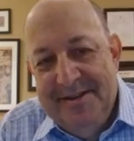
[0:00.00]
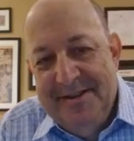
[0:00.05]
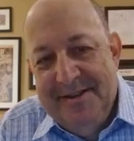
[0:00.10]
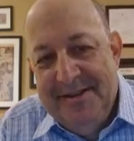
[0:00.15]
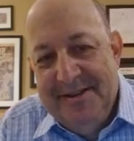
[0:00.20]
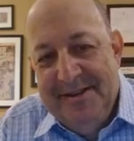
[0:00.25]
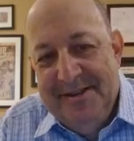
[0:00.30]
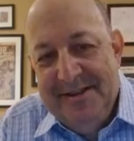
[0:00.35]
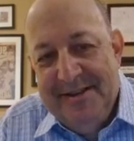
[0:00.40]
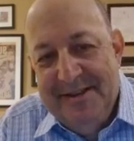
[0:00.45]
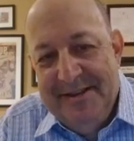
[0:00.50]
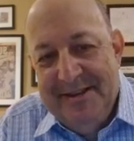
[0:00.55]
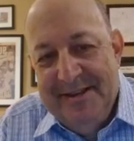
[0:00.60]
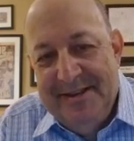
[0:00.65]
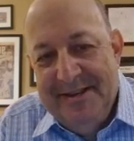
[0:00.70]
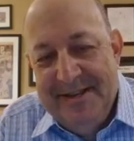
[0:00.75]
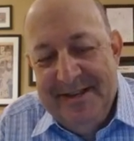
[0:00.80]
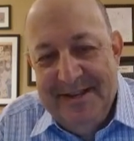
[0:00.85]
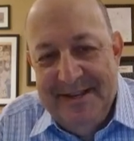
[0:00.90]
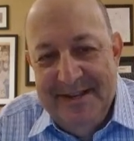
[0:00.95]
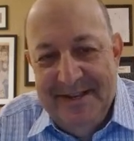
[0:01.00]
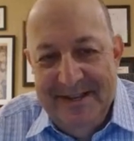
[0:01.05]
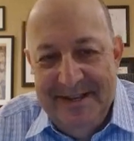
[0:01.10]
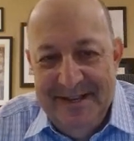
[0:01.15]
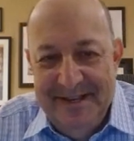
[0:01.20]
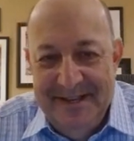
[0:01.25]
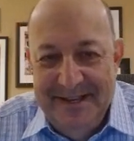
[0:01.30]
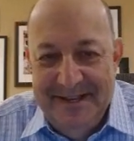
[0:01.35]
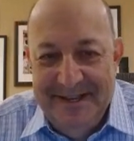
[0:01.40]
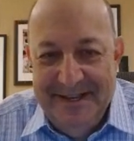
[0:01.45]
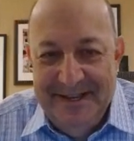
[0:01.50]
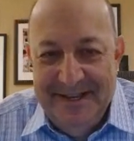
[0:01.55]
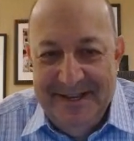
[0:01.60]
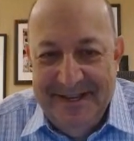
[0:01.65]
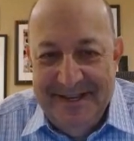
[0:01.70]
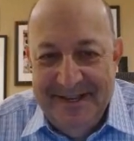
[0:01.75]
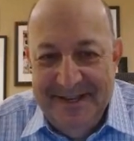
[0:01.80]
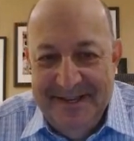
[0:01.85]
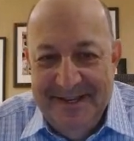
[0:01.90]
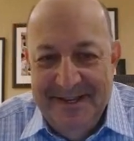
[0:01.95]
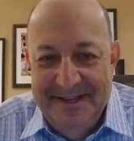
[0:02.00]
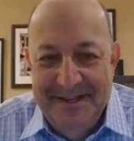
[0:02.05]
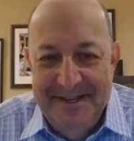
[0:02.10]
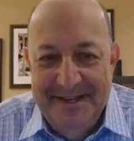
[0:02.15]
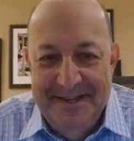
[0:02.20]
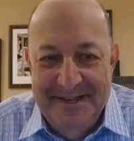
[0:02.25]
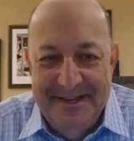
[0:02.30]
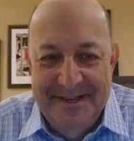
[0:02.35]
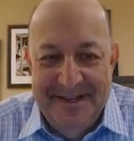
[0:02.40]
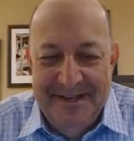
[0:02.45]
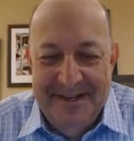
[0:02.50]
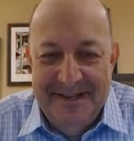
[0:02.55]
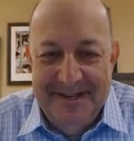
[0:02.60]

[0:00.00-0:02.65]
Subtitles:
No words are spoken by the person on screen.